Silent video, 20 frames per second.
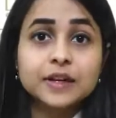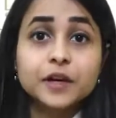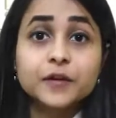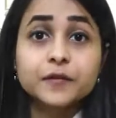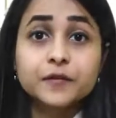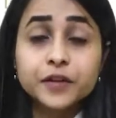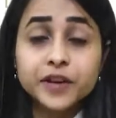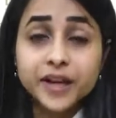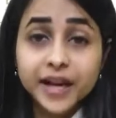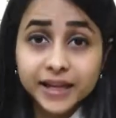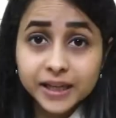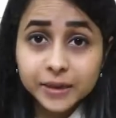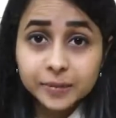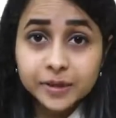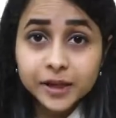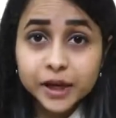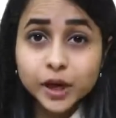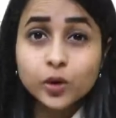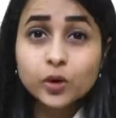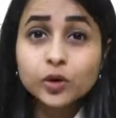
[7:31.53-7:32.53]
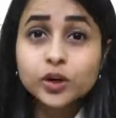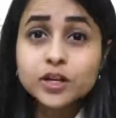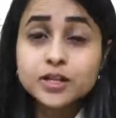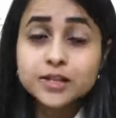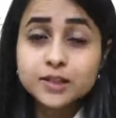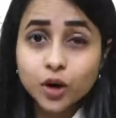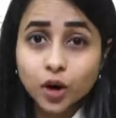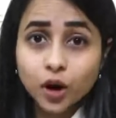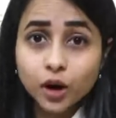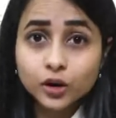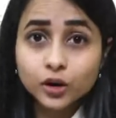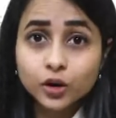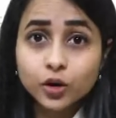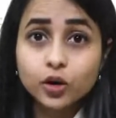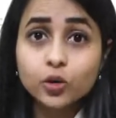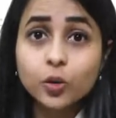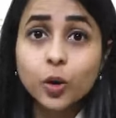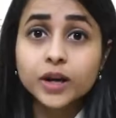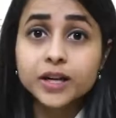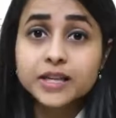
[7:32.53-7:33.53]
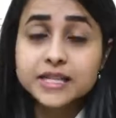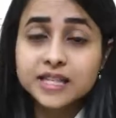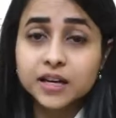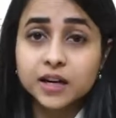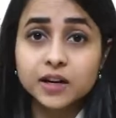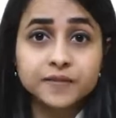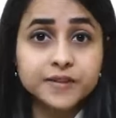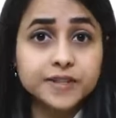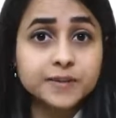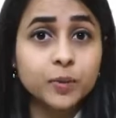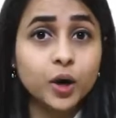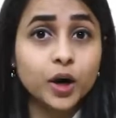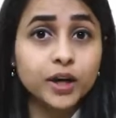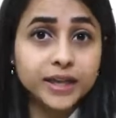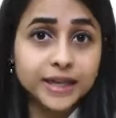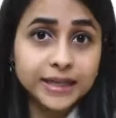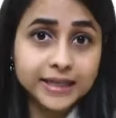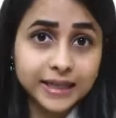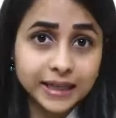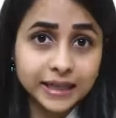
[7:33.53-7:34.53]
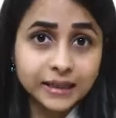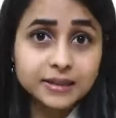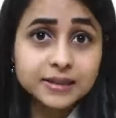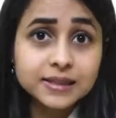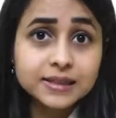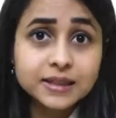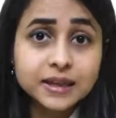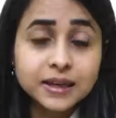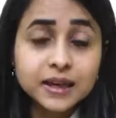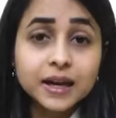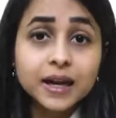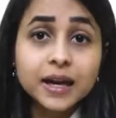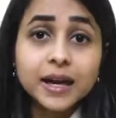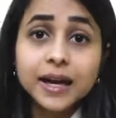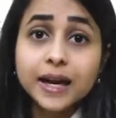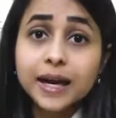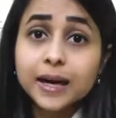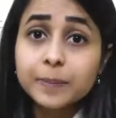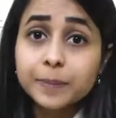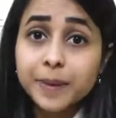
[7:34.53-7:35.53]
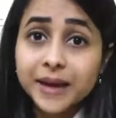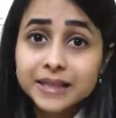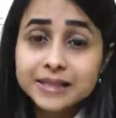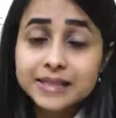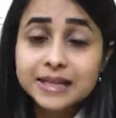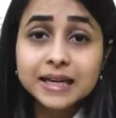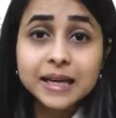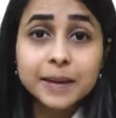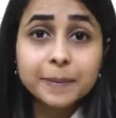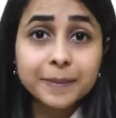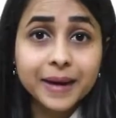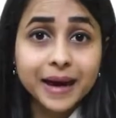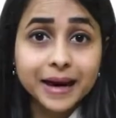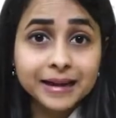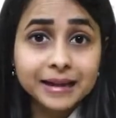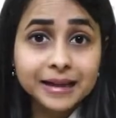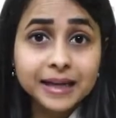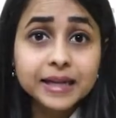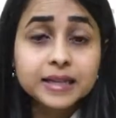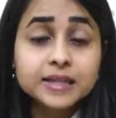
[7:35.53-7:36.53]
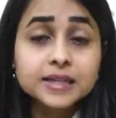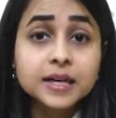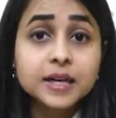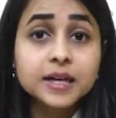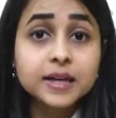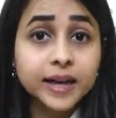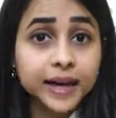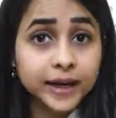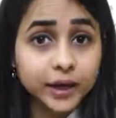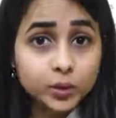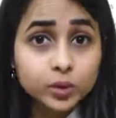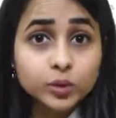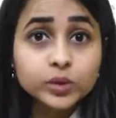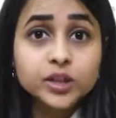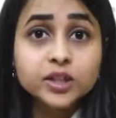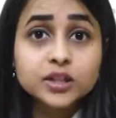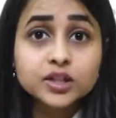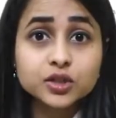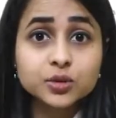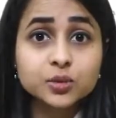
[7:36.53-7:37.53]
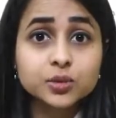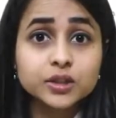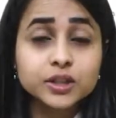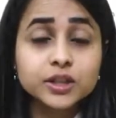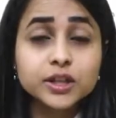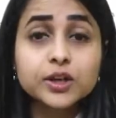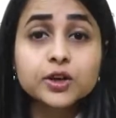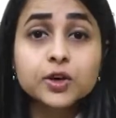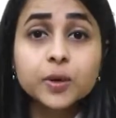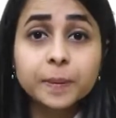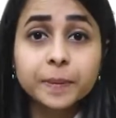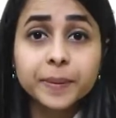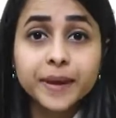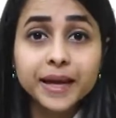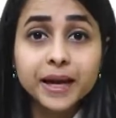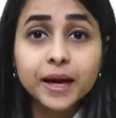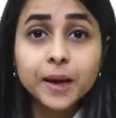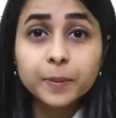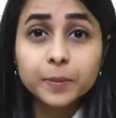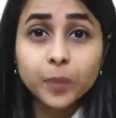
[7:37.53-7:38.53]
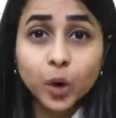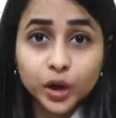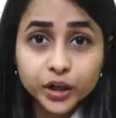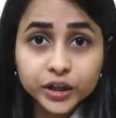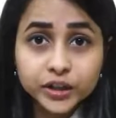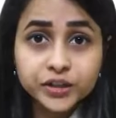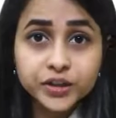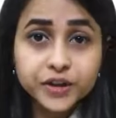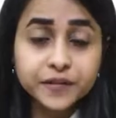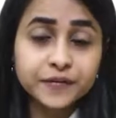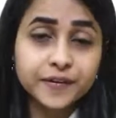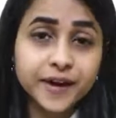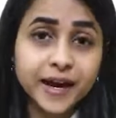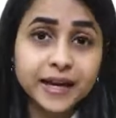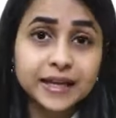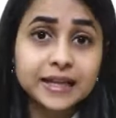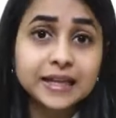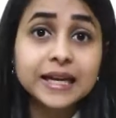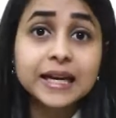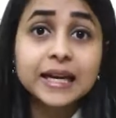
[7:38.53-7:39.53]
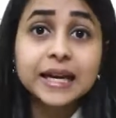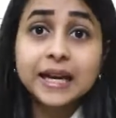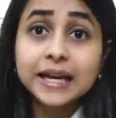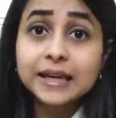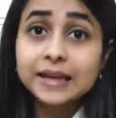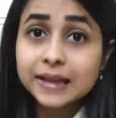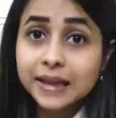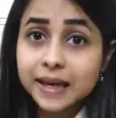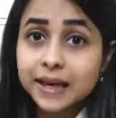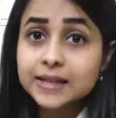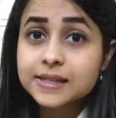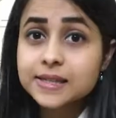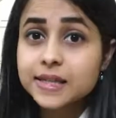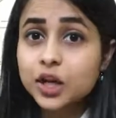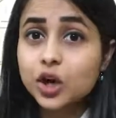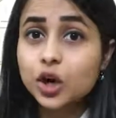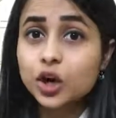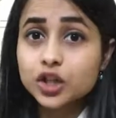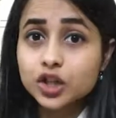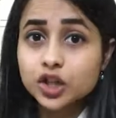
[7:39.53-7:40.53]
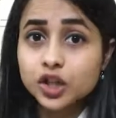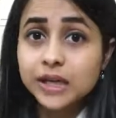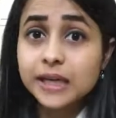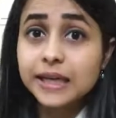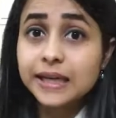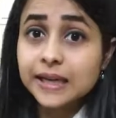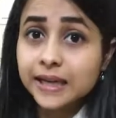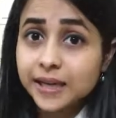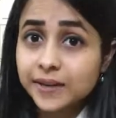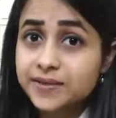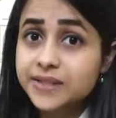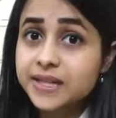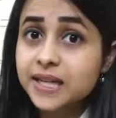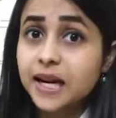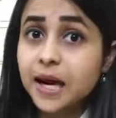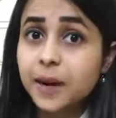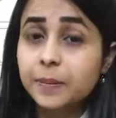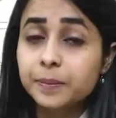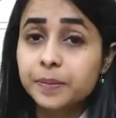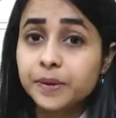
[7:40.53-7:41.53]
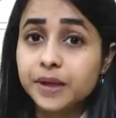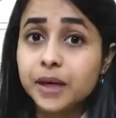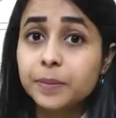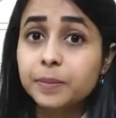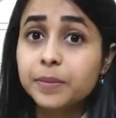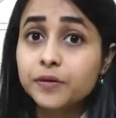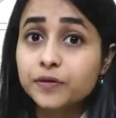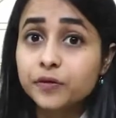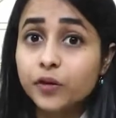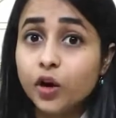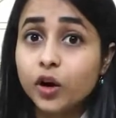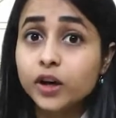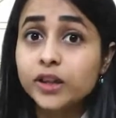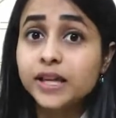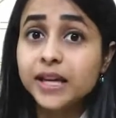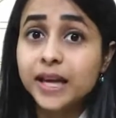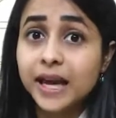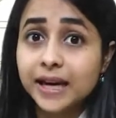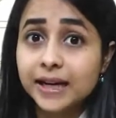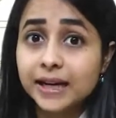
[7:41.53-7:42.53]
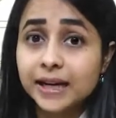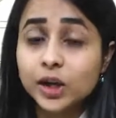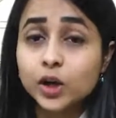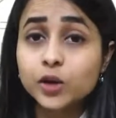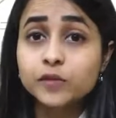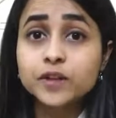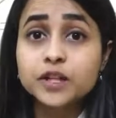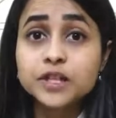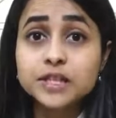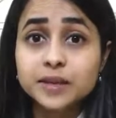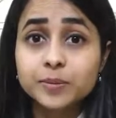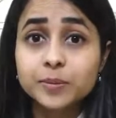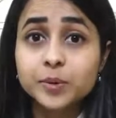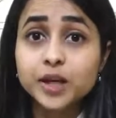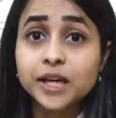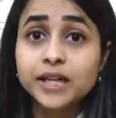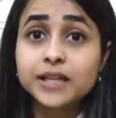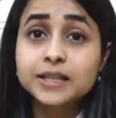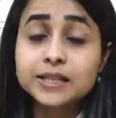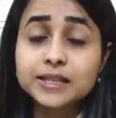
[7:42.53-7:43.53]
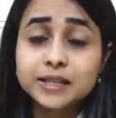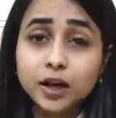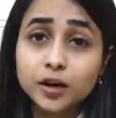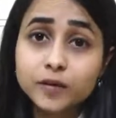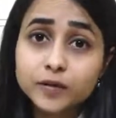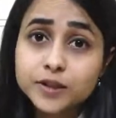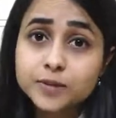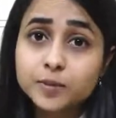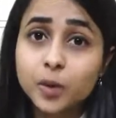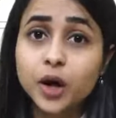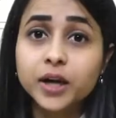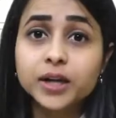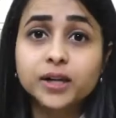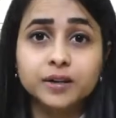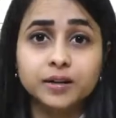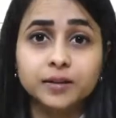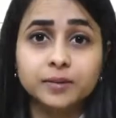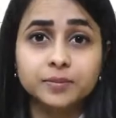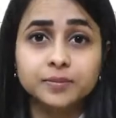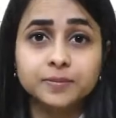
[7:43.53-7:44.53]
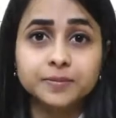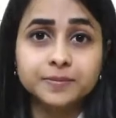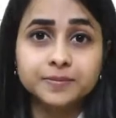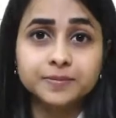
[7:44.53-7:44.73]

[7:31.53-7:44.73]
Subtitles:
For anybody who does not know what a service bond entails, it basically mandates a recruited student to pay a monetary fine in case he or she leaves the company before the ending of the stipulated service bond term.